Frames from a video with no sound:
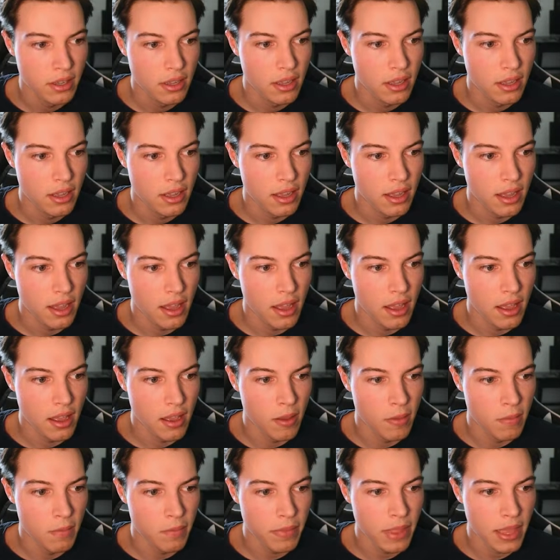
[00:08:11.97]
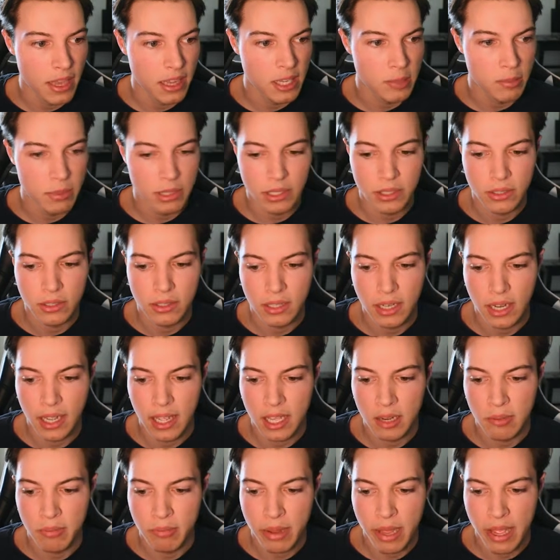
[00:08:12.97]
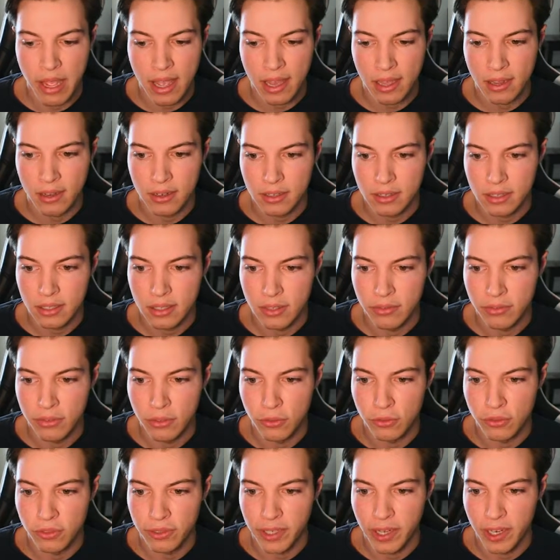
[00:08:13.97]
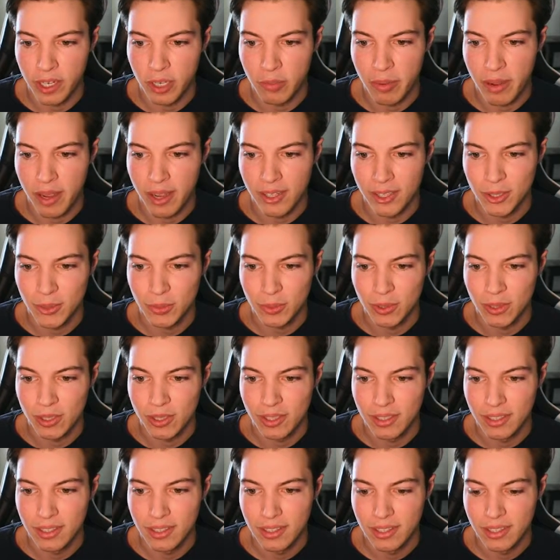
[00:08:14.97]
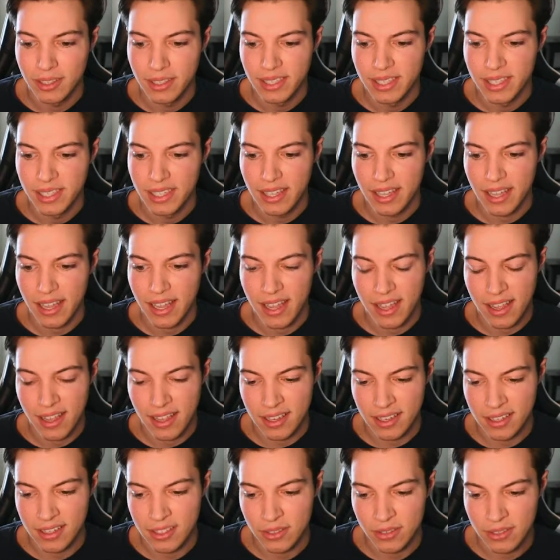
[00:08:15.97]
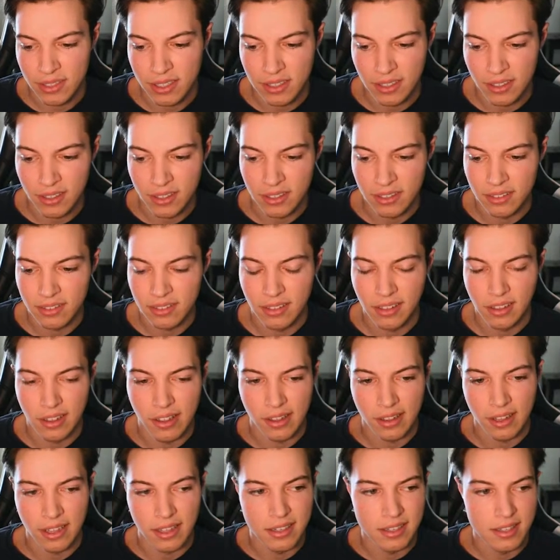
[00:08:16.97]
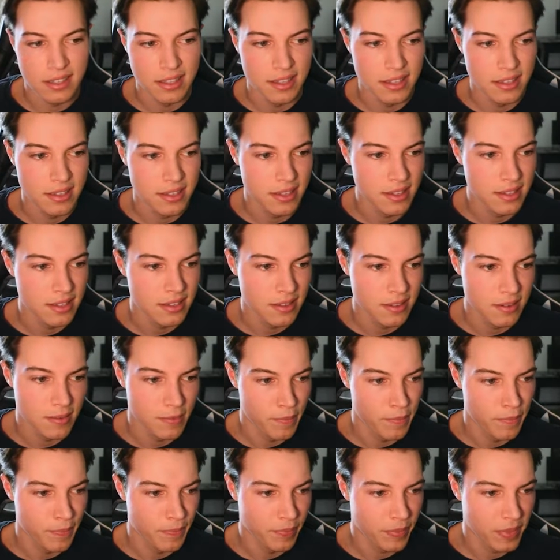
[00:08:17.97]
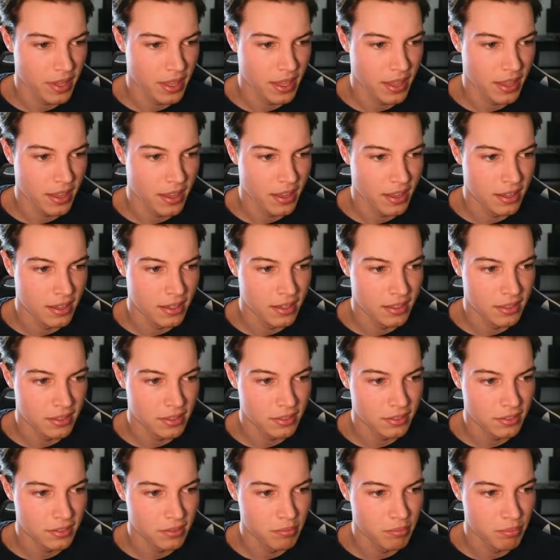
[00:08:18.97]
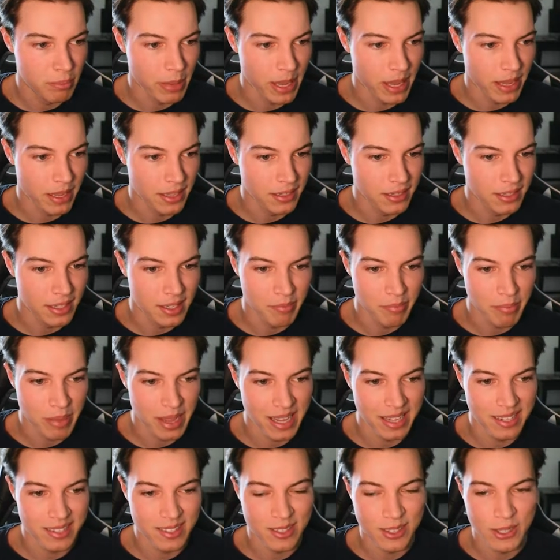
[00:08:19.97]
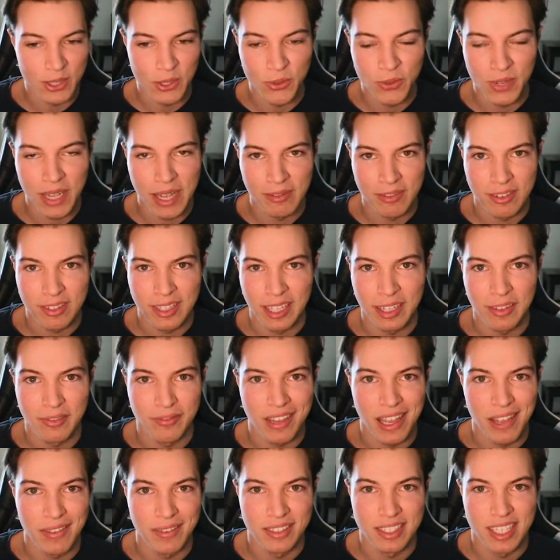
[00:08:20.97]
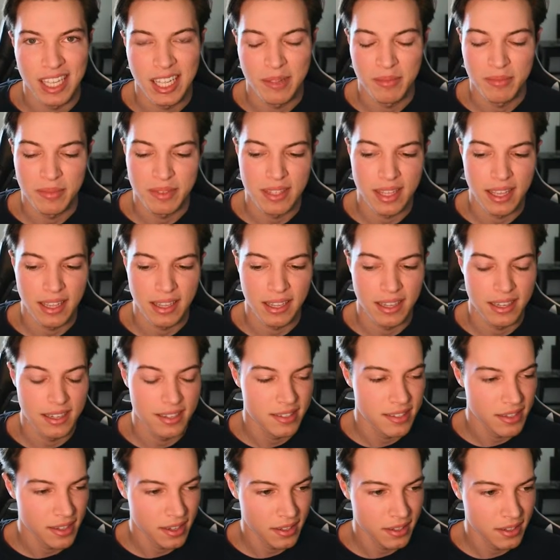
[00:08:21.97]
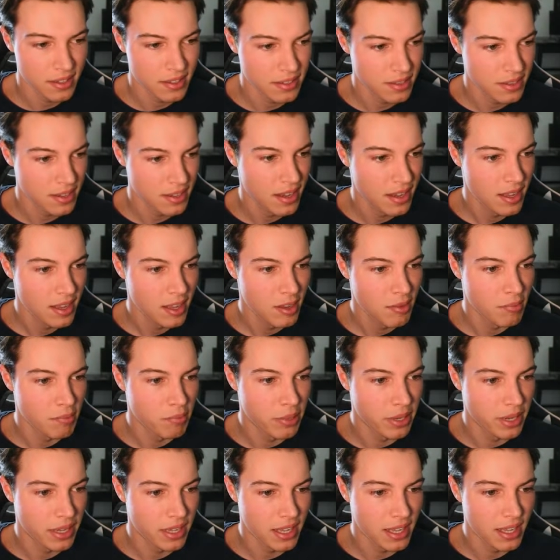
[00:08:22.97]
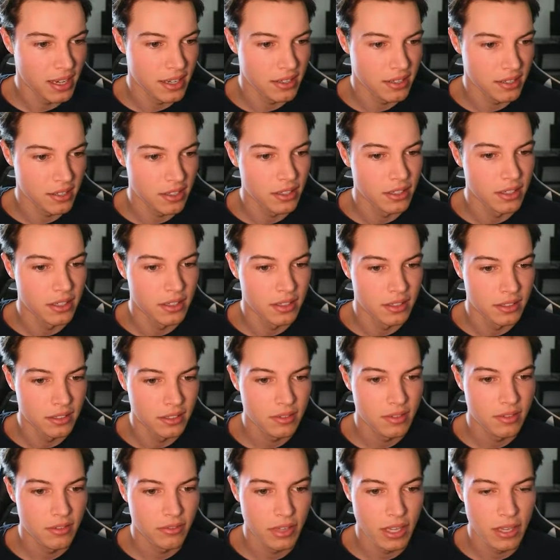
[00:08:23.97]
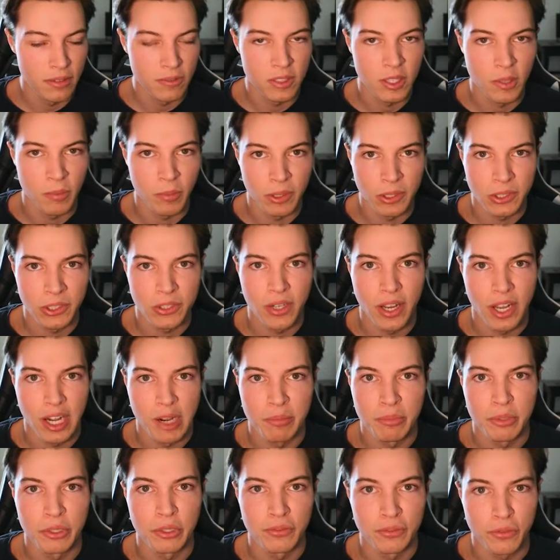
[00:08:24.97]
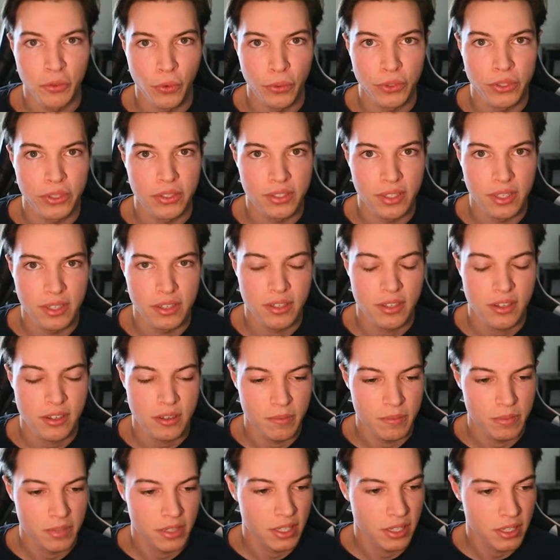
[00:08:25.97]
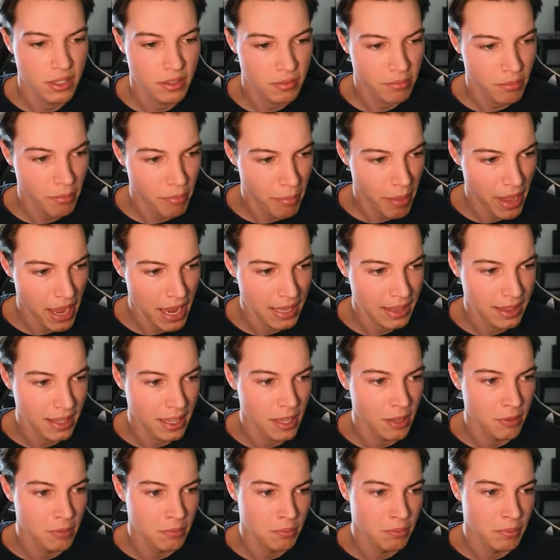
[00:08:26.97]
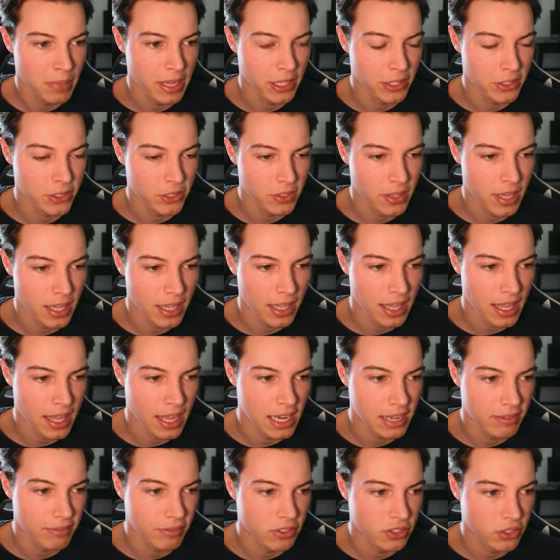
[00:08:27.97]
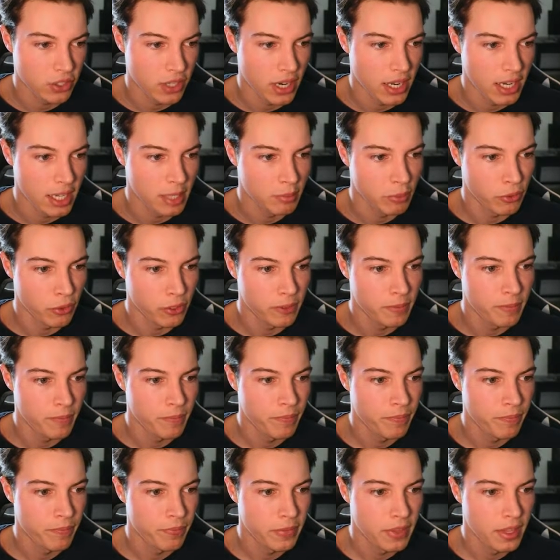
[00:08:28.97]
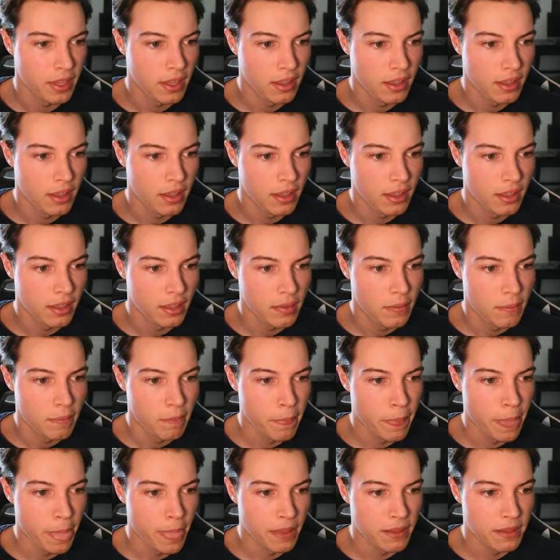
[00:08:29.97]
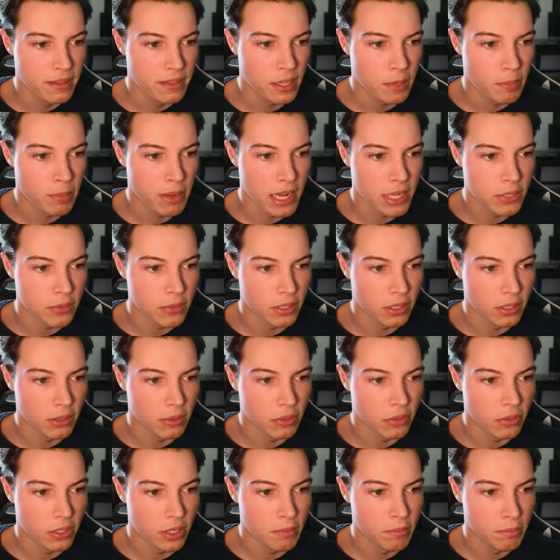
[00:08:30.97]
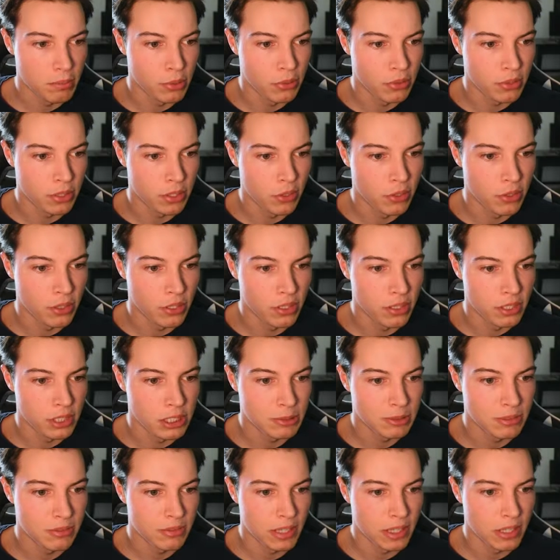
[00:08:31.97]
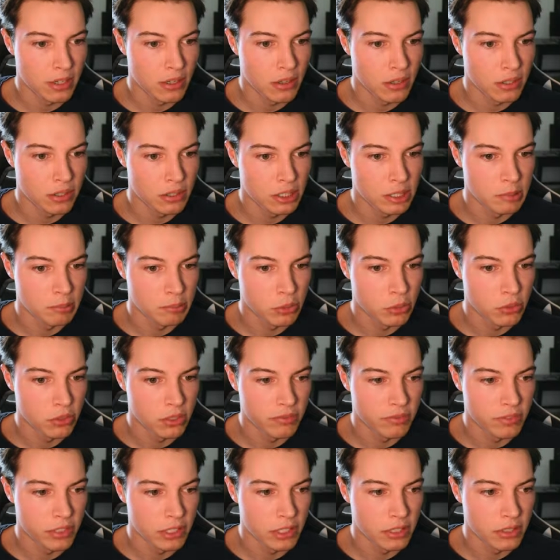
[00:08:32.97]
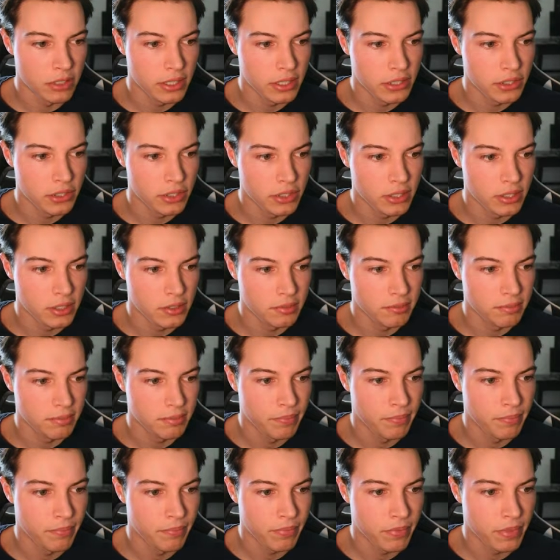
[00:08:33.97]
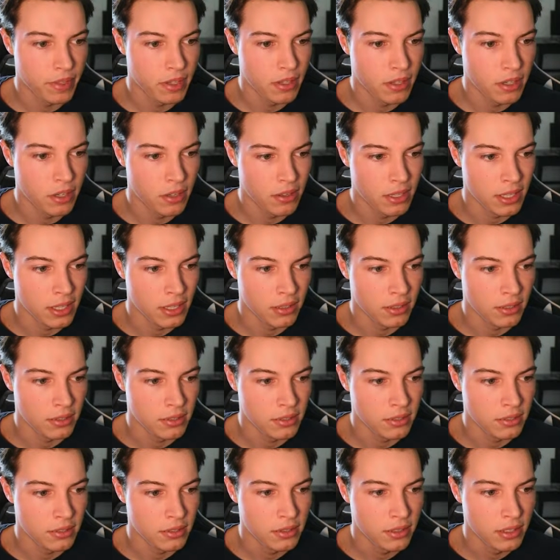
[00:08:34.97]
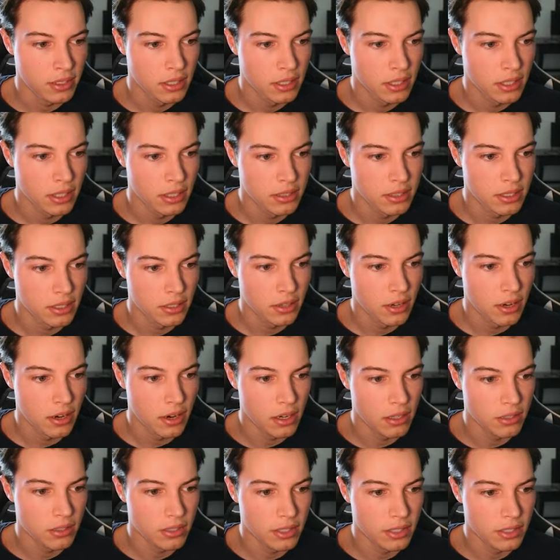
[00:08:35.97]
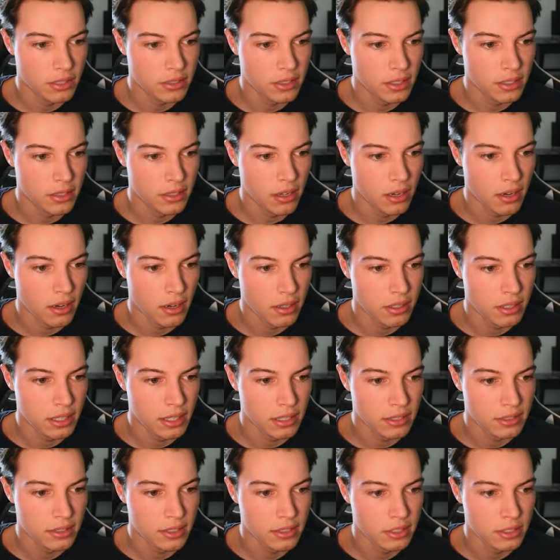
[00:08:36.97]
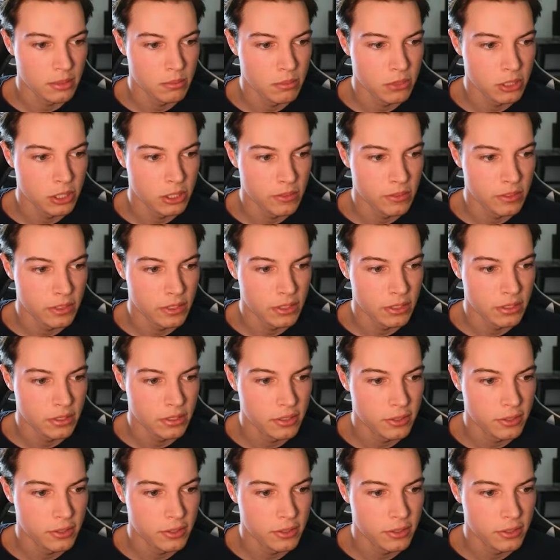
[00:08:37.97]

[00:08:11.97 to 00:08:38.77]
Um, that can be good and bad if you forget your password and you need to log into the system and ban it bans you after like five attempts. That kind of sucks, but it is good if someone's trying to brute force your system to ban them, make sure they can't even try anymore. Set a password on Grub bootloader to prevent altering boot configuration. No thanks. Consider hardening, hardening system services.